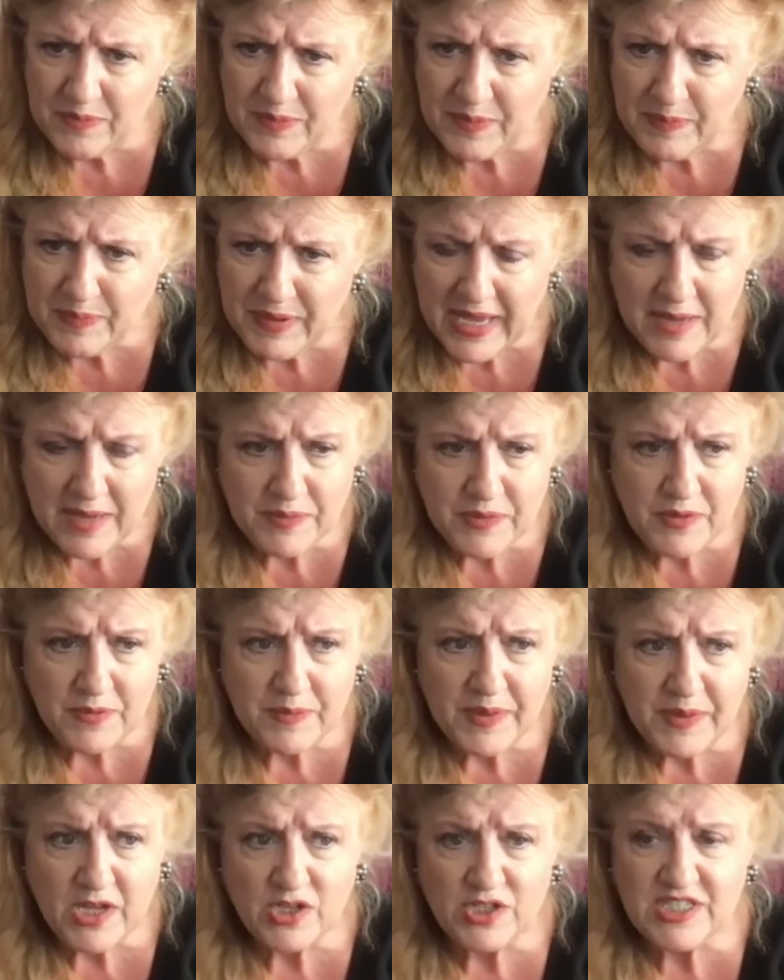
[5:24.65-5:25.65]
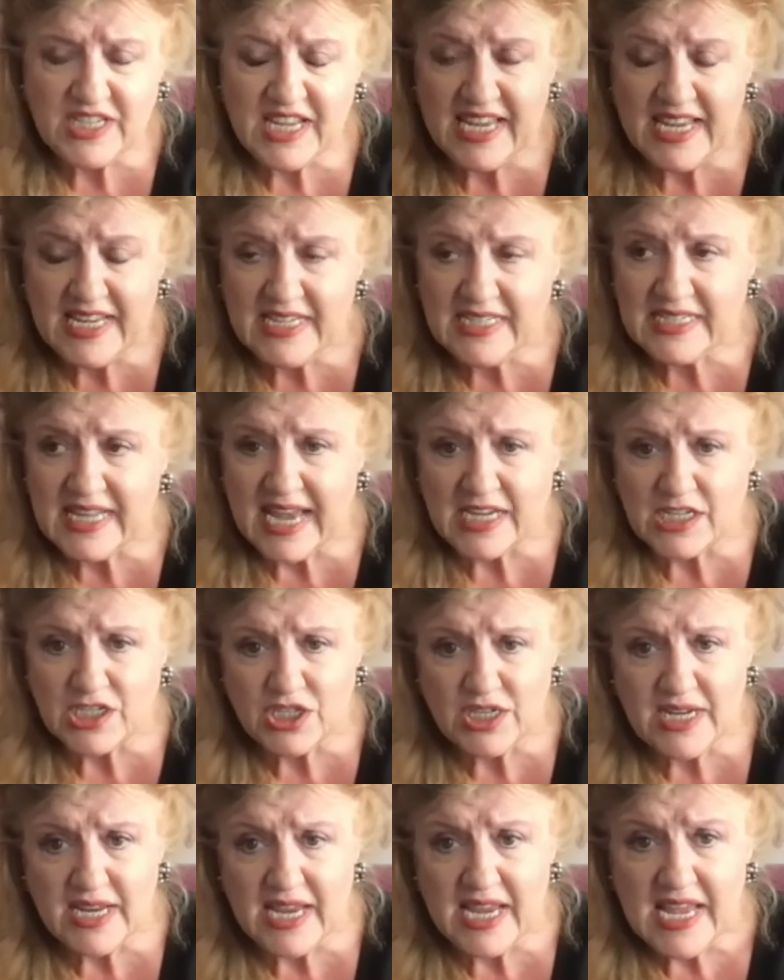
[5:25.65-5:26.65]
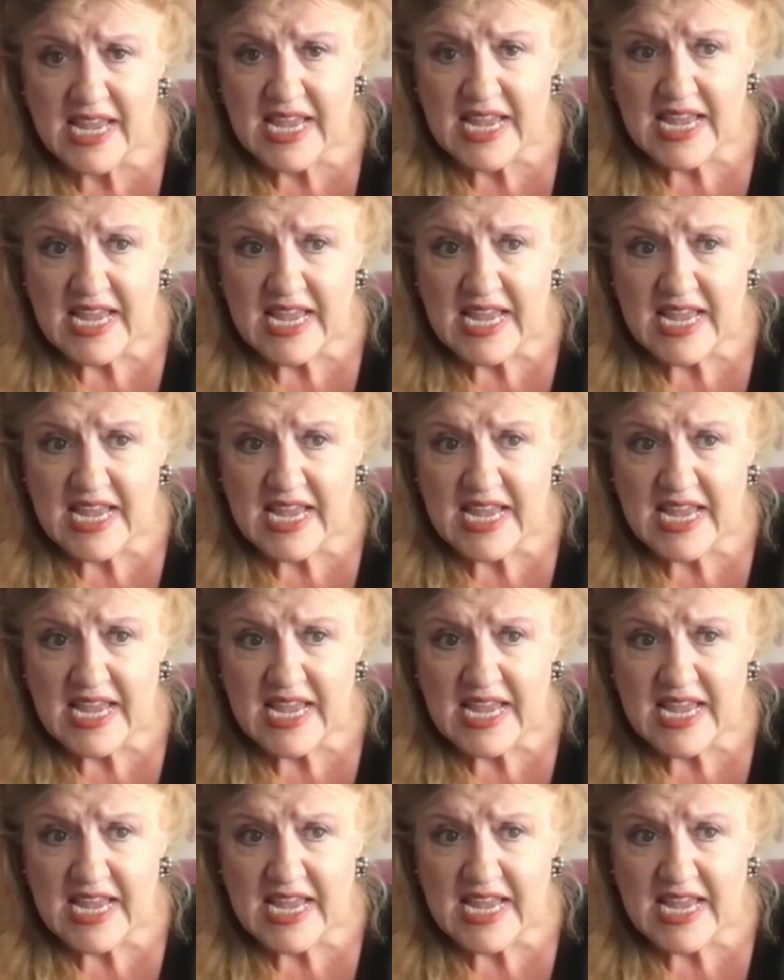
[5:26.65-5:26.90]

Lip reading: people, because it is actually,